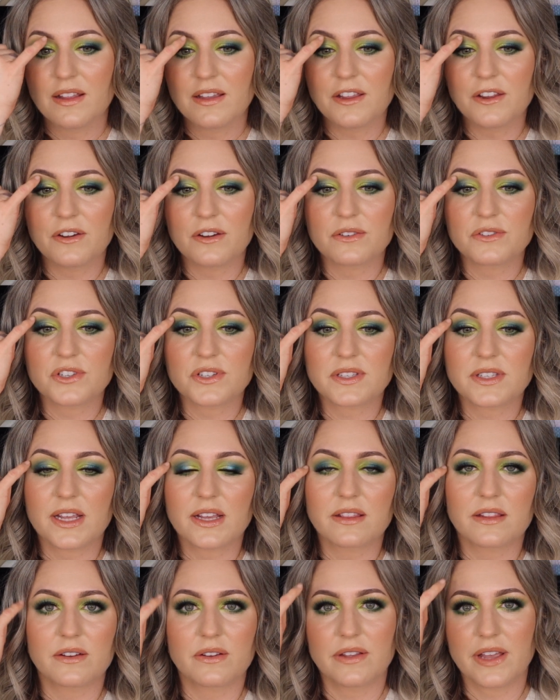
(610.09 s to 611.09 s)
you know, just
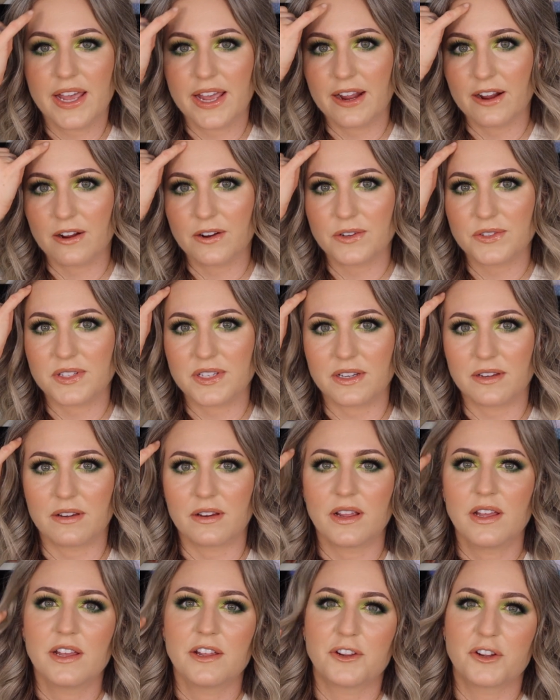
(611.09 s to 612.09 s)
like little hairs and